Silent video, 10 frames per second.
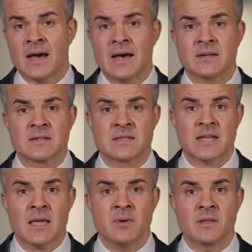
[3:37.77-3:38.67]
and
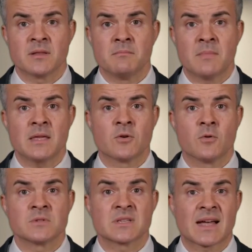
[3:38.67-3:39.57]
disabling them may
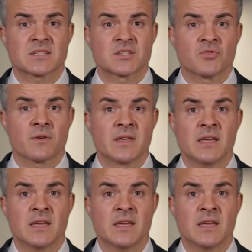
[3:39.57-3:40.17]
cause catastrophic